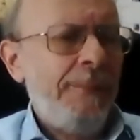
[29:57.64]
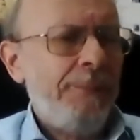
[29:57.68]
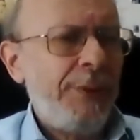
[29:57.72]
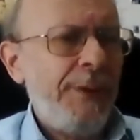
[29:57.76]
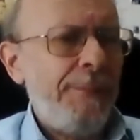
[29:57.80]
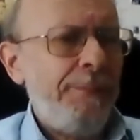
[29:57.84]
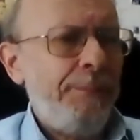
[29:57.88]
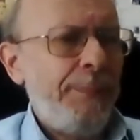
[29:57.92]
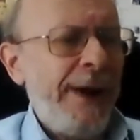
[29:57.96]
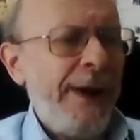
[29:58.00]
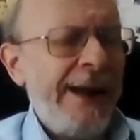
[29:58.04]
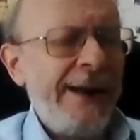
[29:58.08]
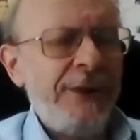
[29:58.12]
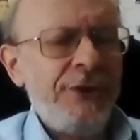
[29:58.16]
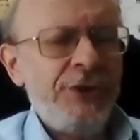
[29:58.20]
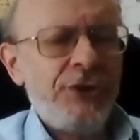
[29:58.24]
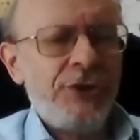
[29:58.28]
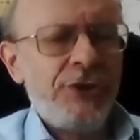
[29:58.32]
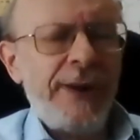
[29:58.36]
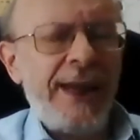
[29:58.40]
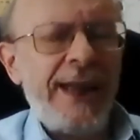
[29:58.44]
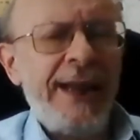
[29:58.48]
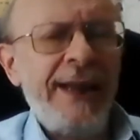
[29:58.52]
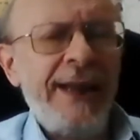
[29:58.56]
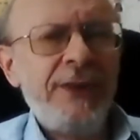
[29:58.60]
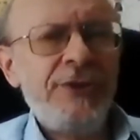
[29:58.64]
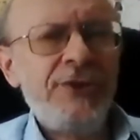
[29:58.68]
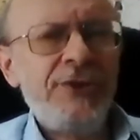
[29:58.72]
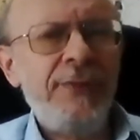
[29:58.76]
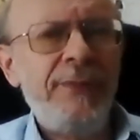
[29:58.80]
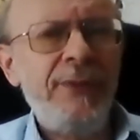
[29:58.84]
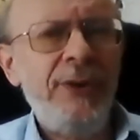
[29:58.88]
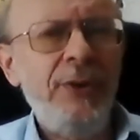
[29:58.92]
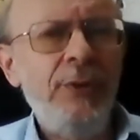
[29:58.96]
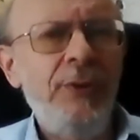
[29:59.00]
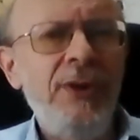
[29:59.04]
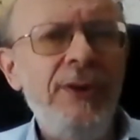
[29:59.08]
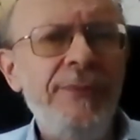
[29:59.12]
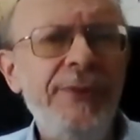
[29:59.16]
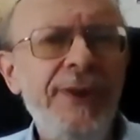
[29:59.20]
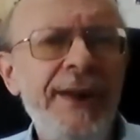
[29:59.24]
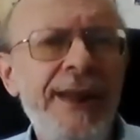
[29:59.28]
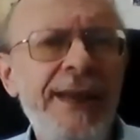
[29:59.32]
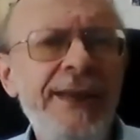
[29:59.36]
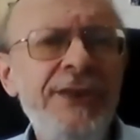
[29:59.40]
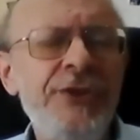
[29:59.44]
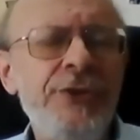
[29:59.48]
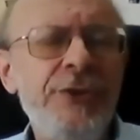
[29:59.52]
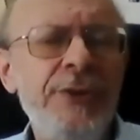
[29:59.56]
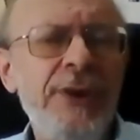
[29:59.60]
preparatory acts of the lulav
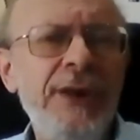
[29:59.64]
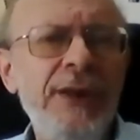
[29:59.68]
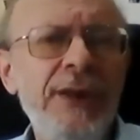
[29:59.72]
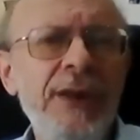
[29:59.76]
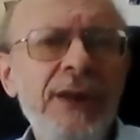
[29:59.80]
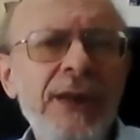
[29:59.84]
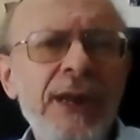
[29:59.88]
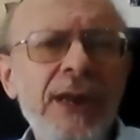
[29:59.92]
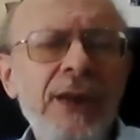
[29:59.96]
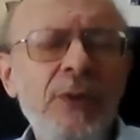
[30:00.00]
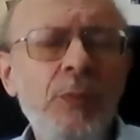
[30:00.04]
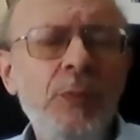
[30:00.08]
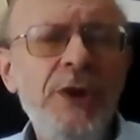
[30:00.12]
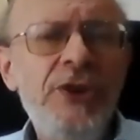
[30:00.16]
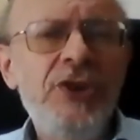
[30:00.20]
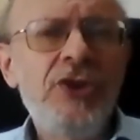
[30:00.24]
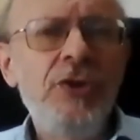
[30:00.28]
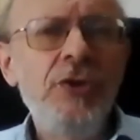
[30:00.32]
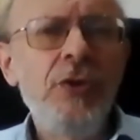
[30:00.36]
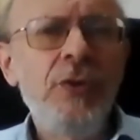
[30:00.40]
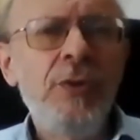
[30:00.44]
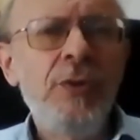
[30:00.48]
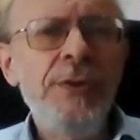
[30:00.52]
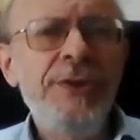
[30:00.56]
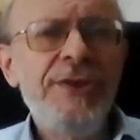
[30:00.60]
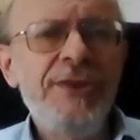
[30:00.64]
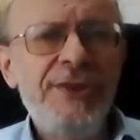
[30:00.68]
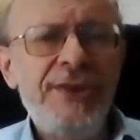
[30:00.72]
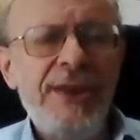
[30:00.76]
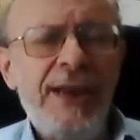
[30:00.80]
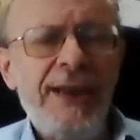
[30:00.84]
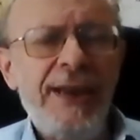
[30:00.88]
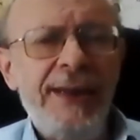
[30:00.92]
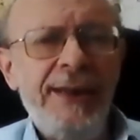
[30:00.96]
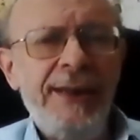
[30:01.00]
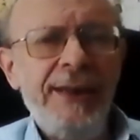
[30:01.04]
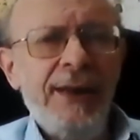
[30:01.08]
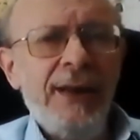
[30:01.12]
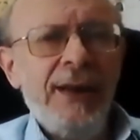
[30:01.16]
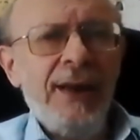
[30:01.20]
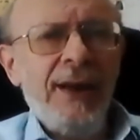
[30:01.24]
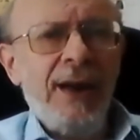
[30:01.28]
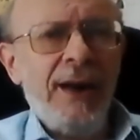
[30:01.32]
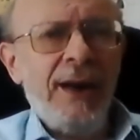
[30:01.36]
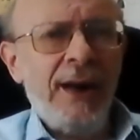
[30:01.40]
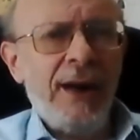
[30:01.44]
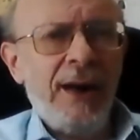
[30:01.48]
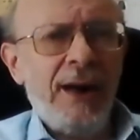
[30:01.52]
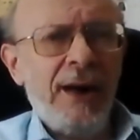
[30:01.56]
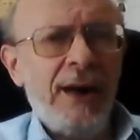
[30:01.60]
and esrog, which you could say
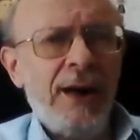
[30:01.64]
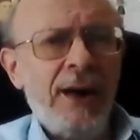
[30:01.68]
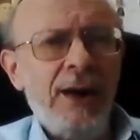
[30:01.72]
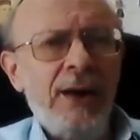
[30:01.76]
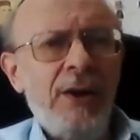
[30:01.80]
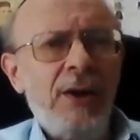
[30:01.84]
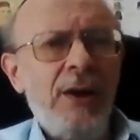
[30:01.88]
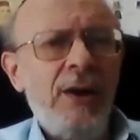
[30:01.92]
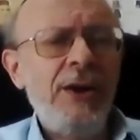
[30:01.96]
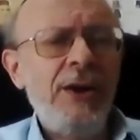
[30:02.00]
are